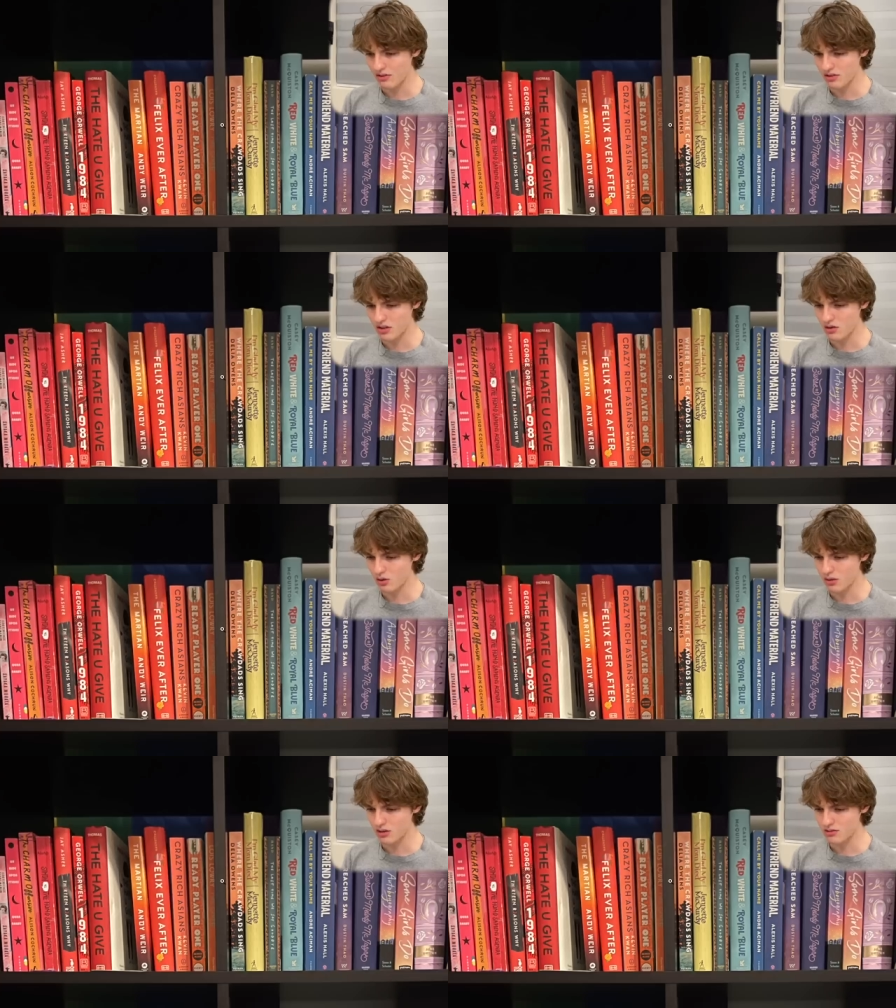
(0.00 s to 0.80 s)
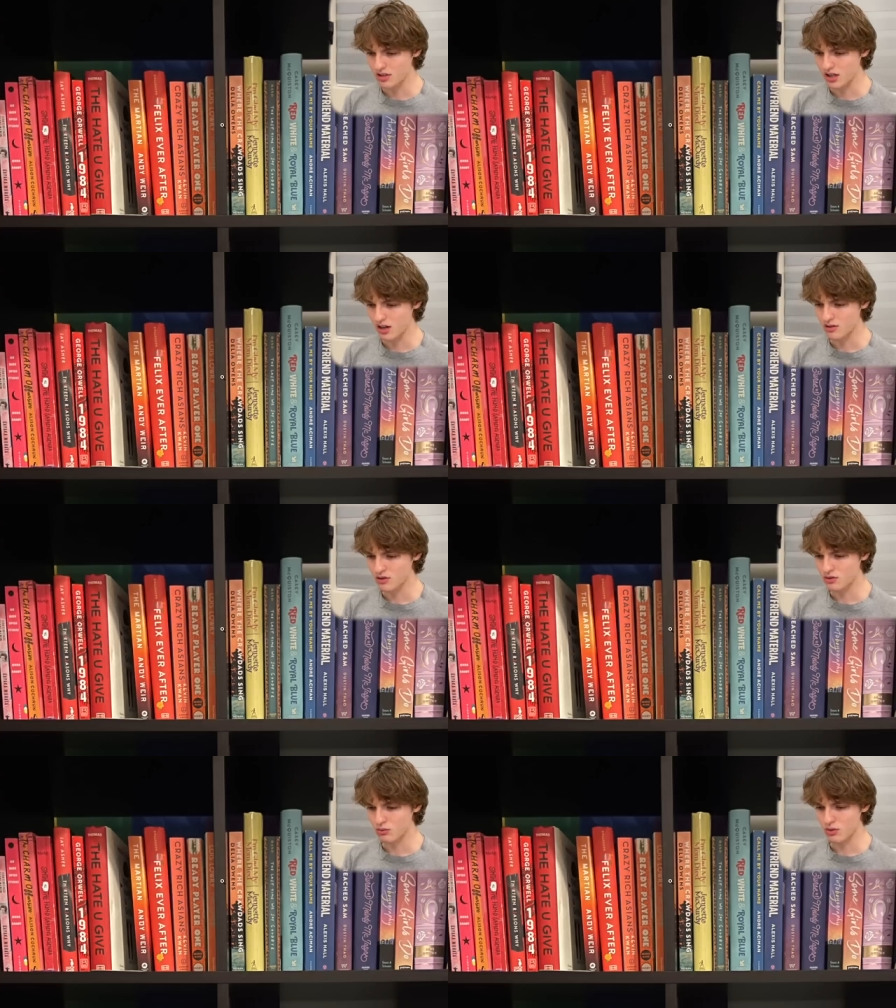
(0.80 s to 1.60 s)
don't know about the color
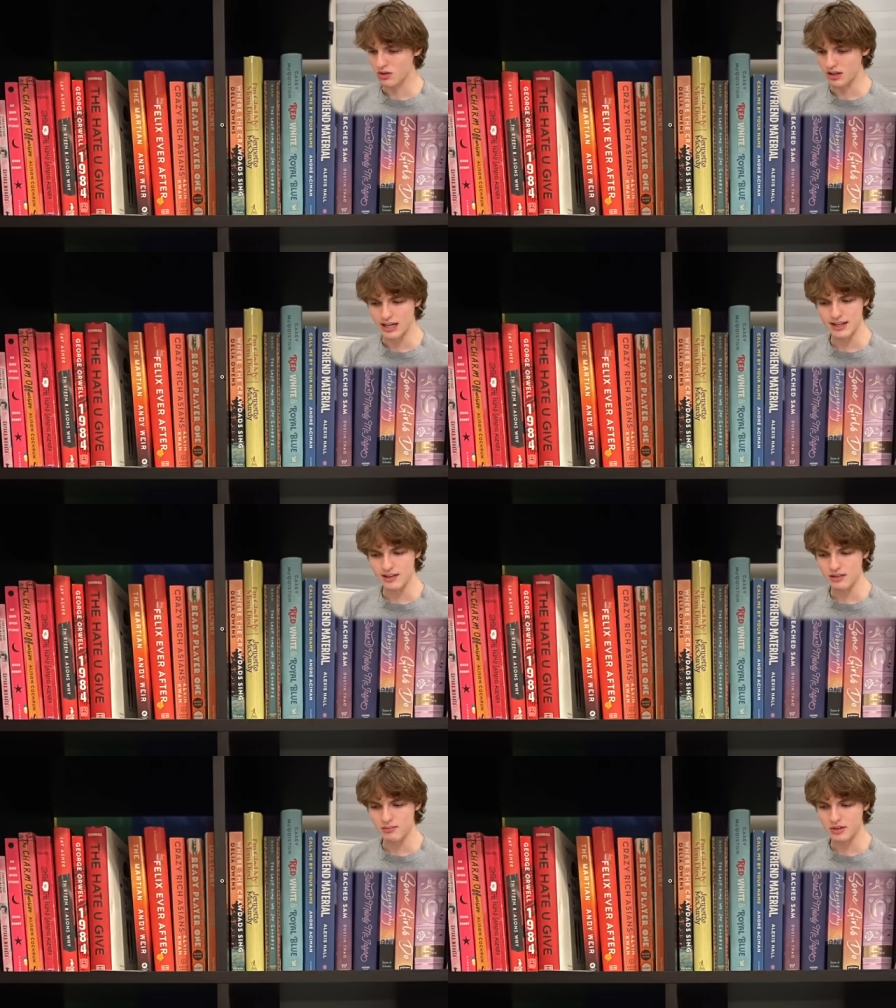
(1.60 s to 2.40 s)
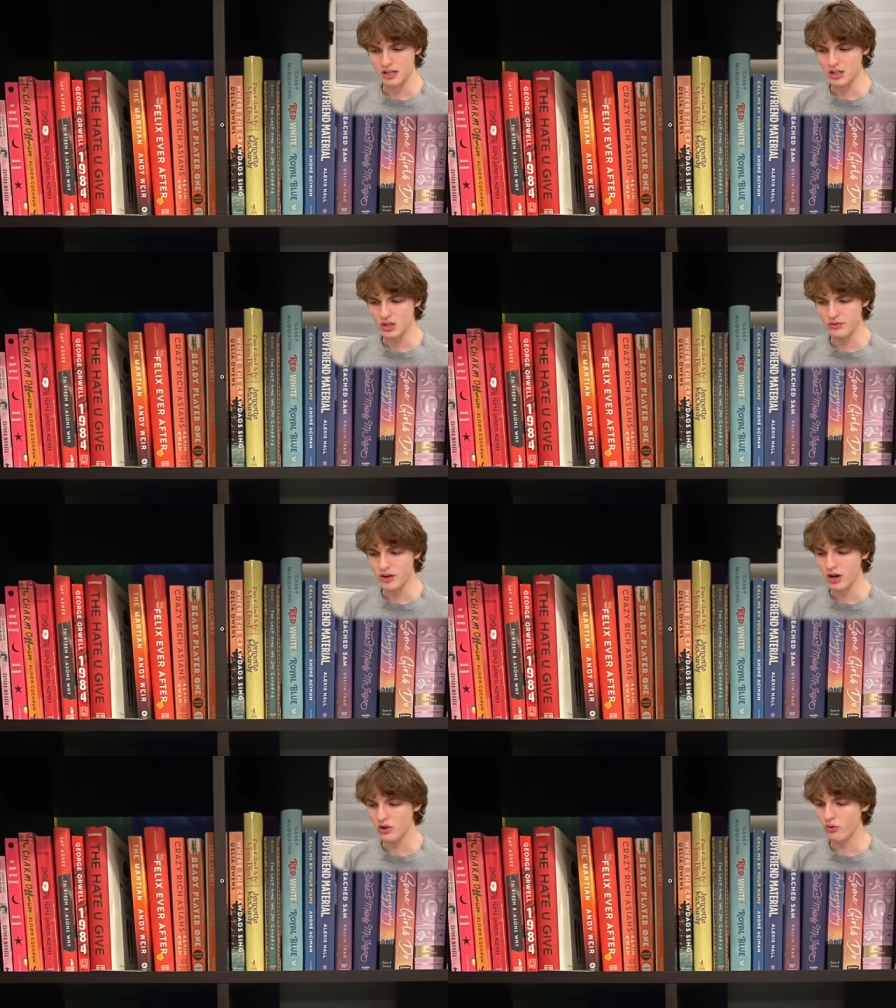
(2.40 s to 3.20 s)
coordinating thing you've
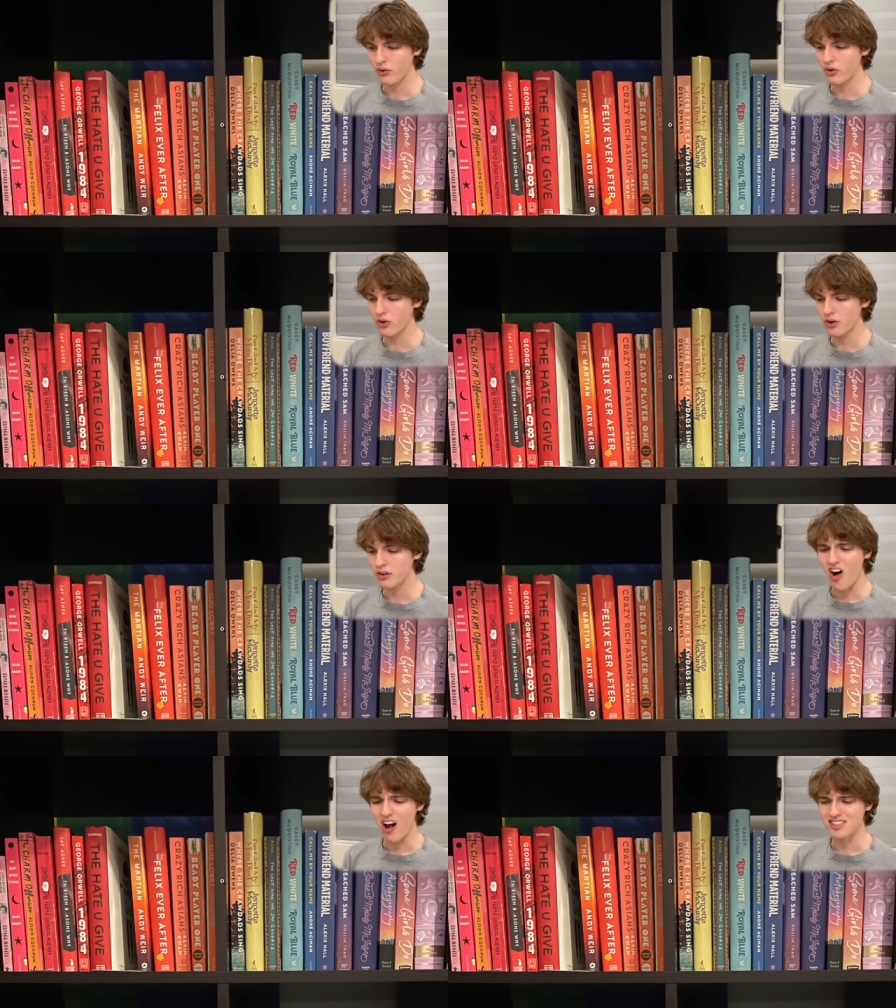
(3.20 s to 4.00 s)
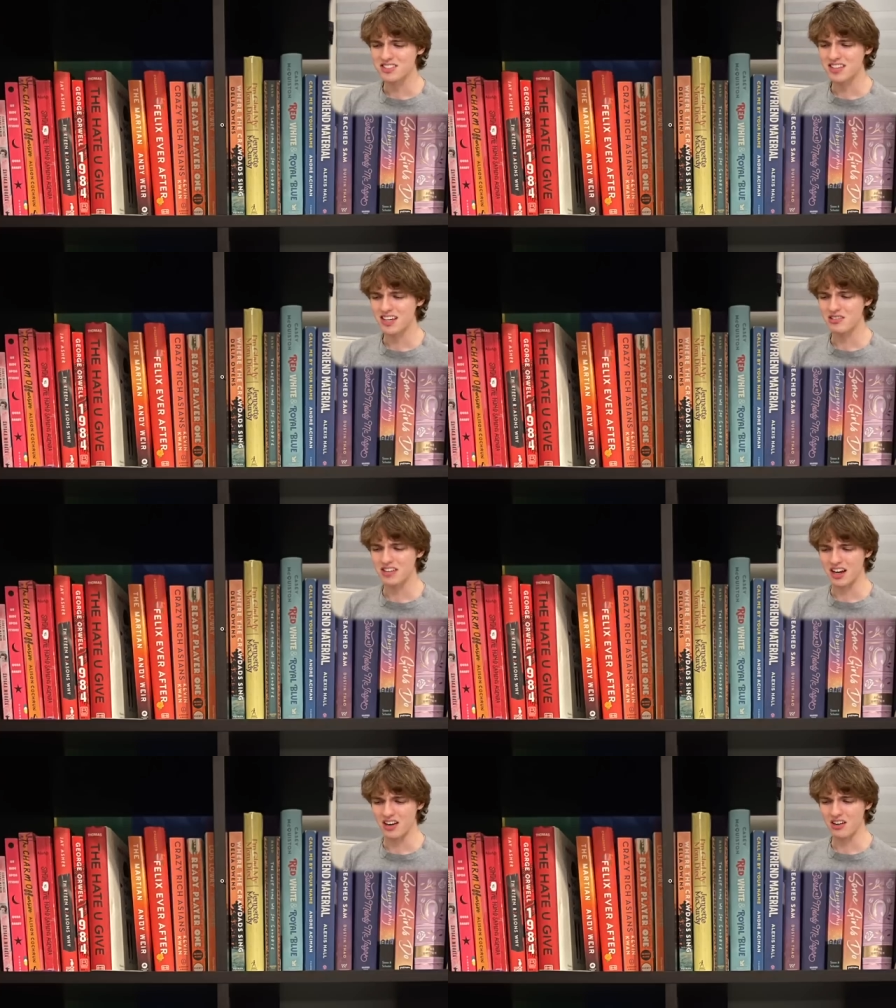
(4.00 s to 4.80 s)
got going on. Honestly, I don't
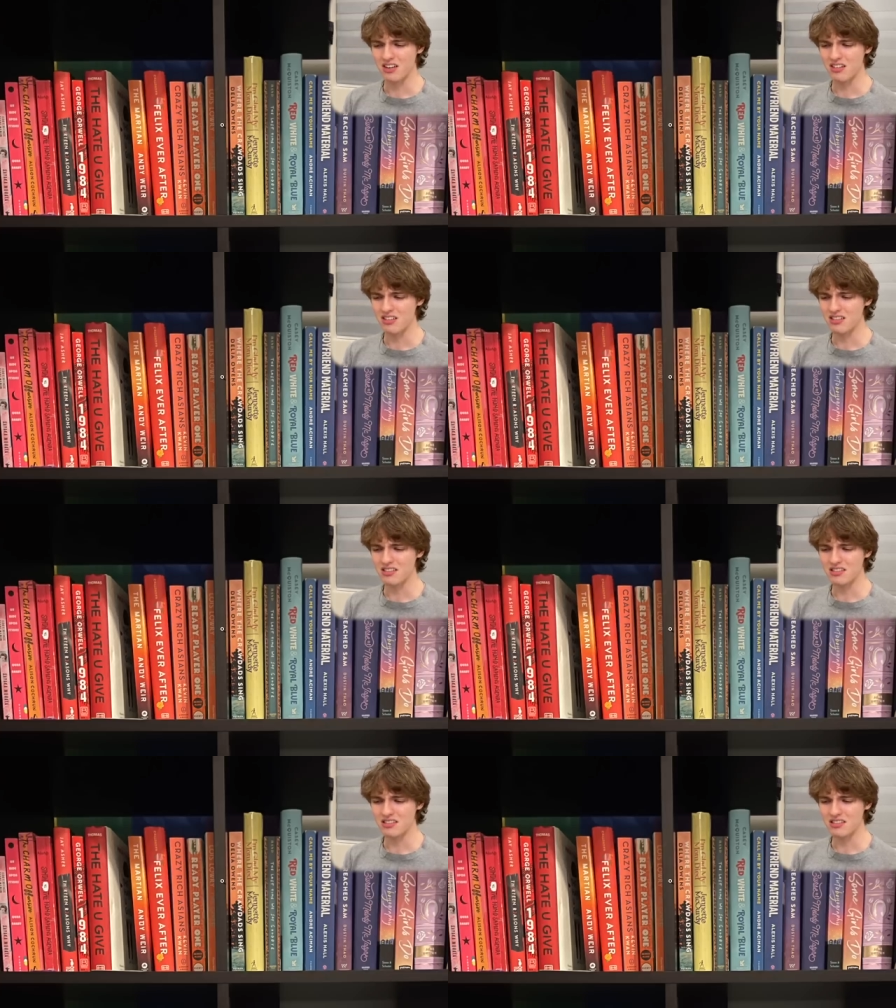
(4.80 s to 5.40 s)
care.